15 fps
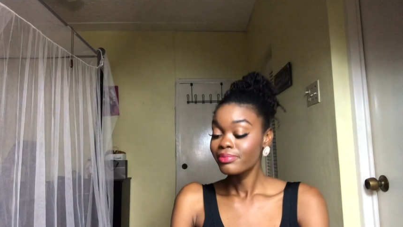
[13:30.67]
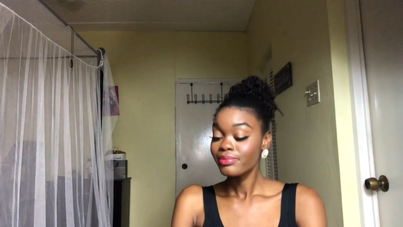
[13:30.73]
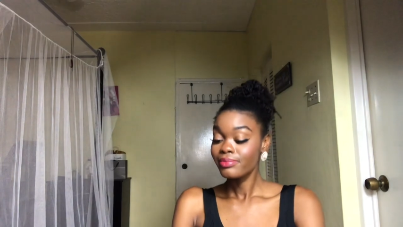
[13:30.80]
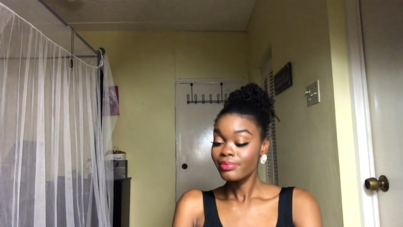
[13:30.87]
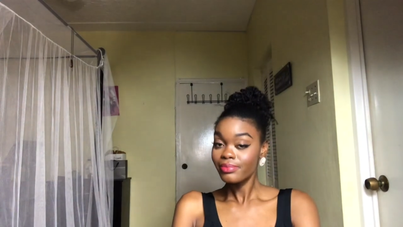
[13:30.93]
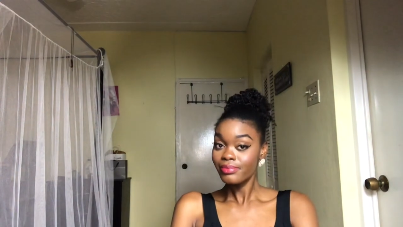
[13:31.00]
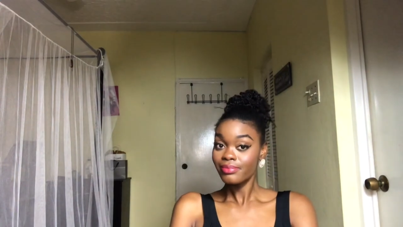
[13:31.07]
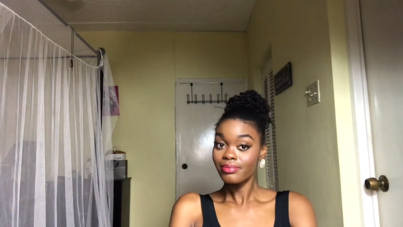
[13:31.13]

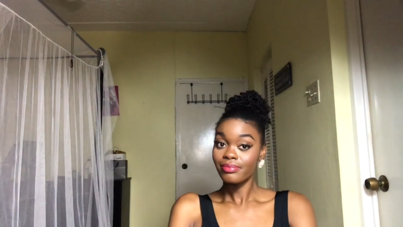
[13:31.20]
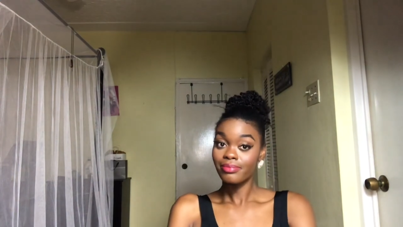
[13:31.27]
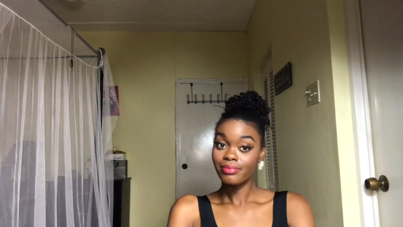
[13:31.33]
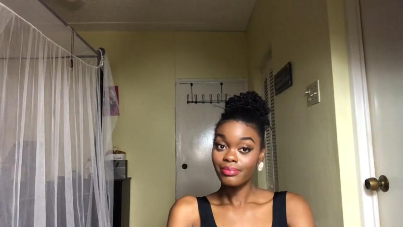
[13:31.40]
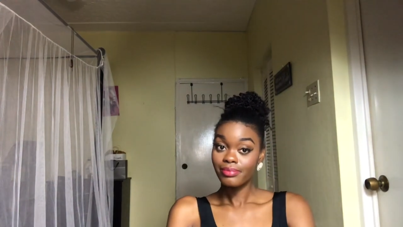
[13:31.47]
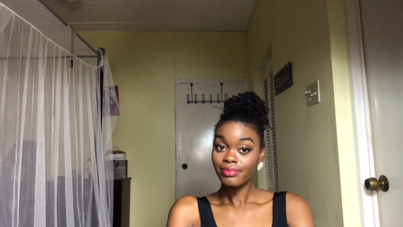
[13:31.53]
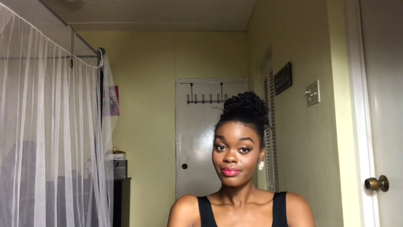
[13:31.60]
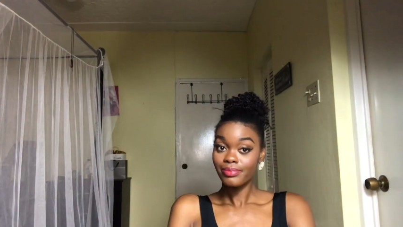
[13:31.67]

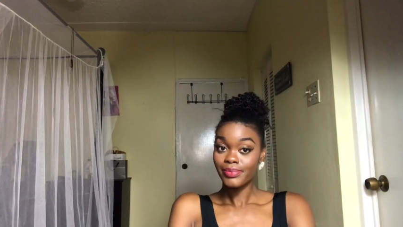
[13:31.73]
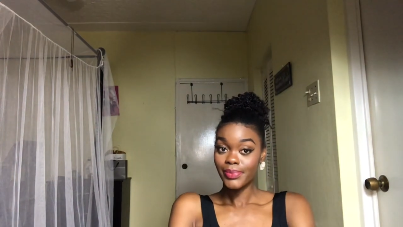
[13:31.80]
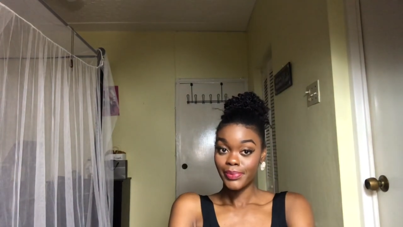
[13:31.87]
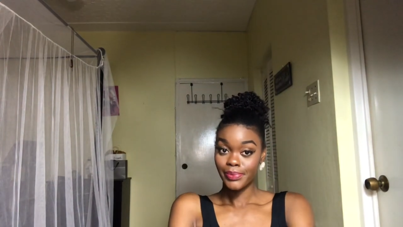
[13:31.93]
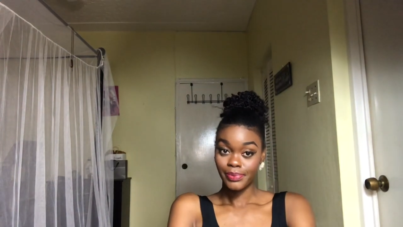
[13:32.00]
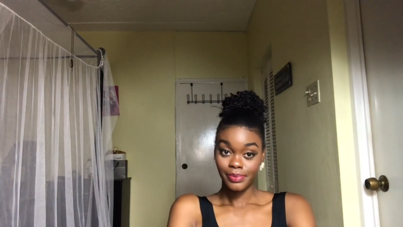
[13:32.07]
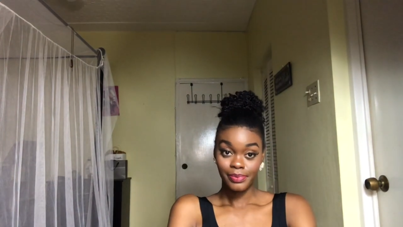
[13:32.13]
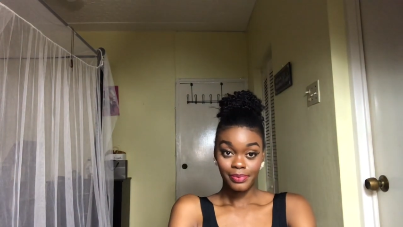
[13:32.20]

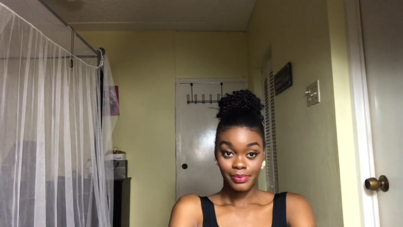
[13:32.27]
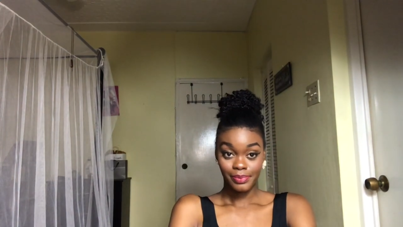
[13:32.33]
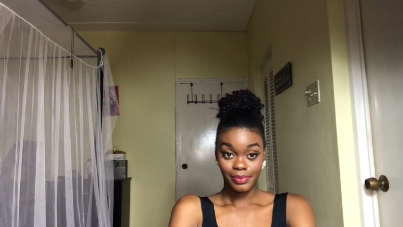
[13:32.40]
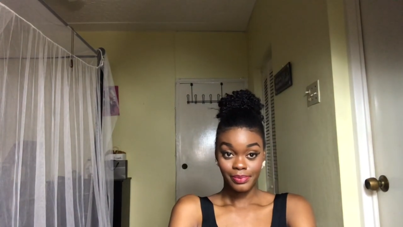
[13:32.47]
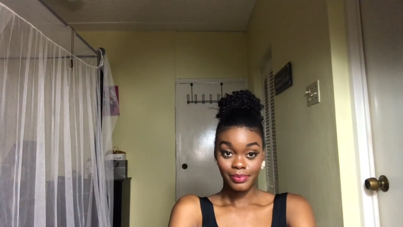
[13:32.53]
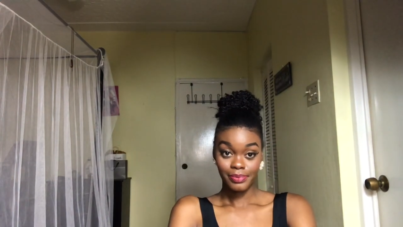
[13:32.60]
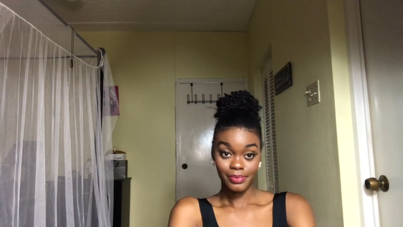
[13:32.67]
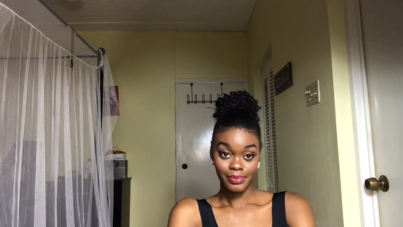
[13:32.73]

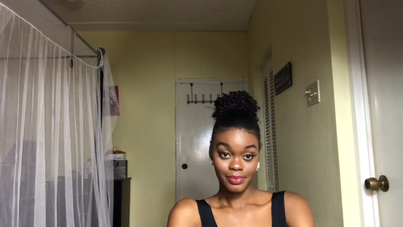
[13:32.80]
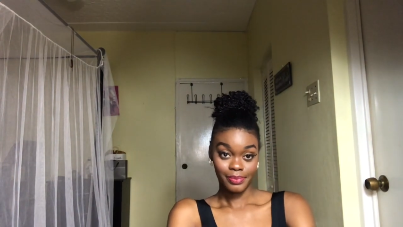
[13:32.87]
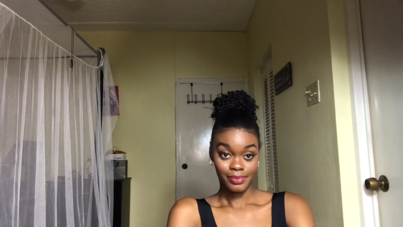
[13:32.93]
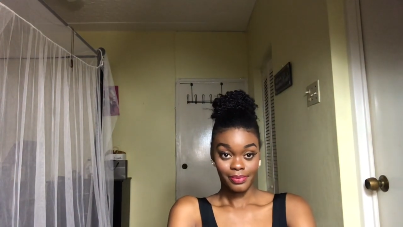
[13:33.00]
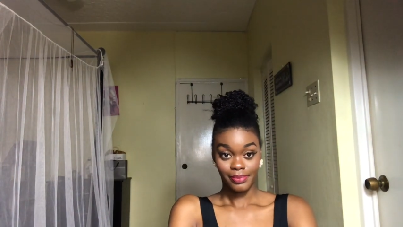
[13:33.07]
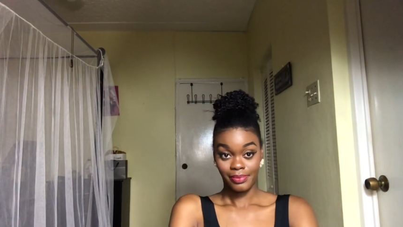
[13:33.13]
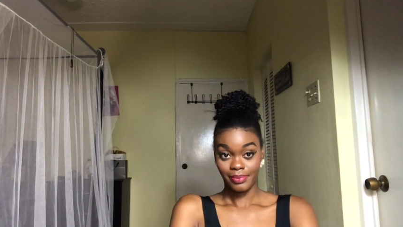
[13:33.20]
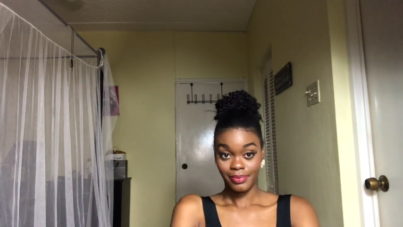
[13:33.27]

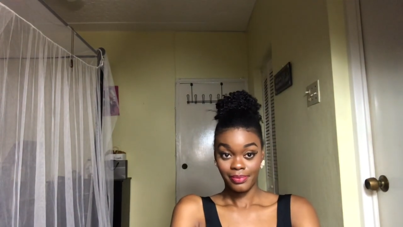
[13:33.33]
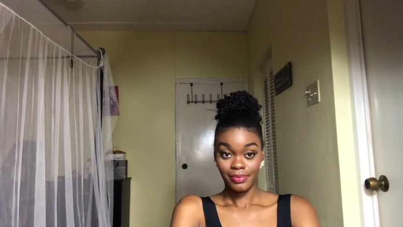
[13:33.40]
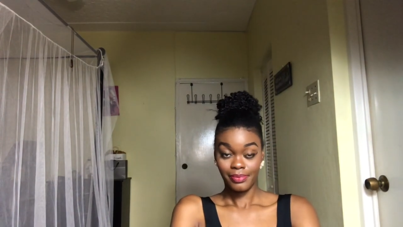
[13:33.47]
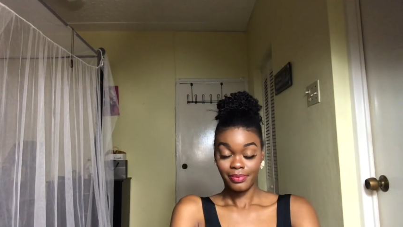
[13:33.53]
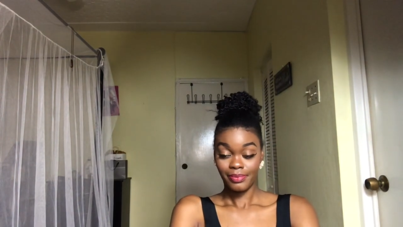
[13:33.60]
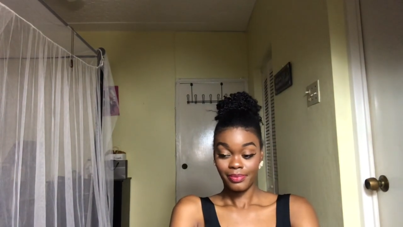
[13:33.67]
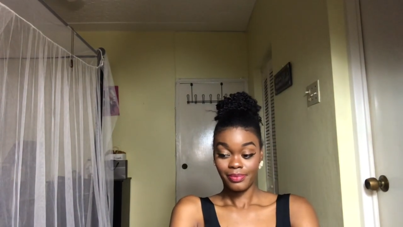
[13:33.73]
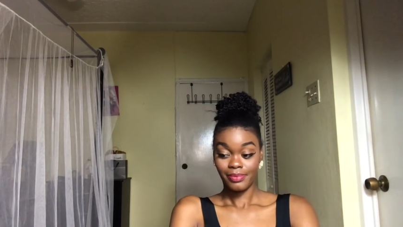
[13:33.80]

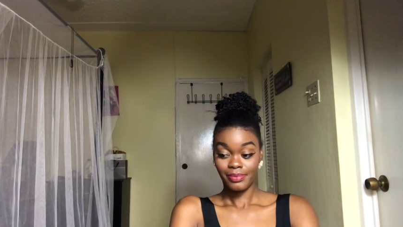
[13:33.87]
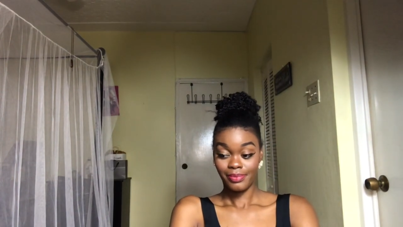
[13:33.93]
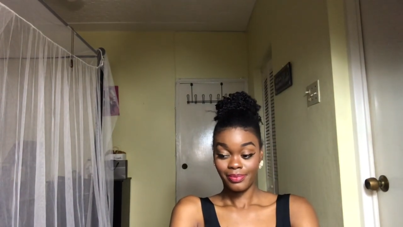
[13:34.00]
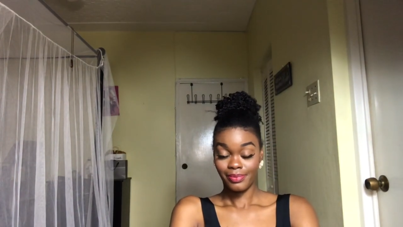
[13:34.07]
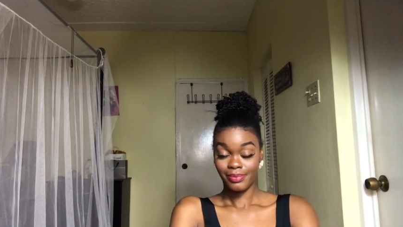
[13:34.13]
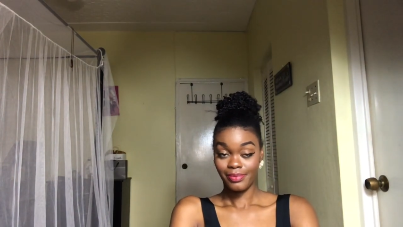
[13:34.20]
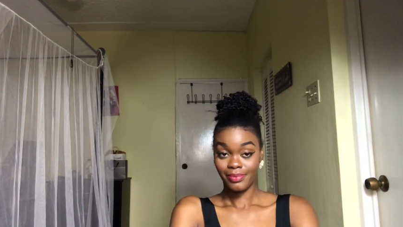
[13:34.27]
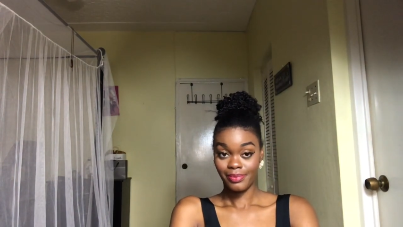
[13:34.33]

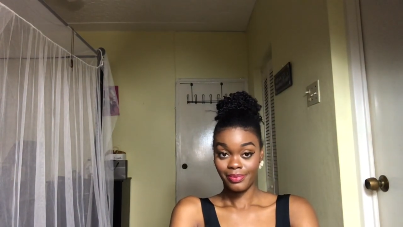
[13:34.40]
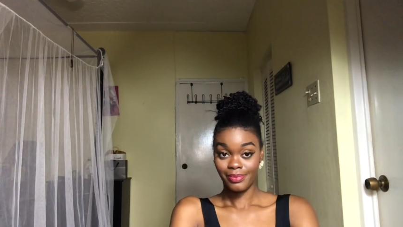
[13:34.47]
Nobody speaks.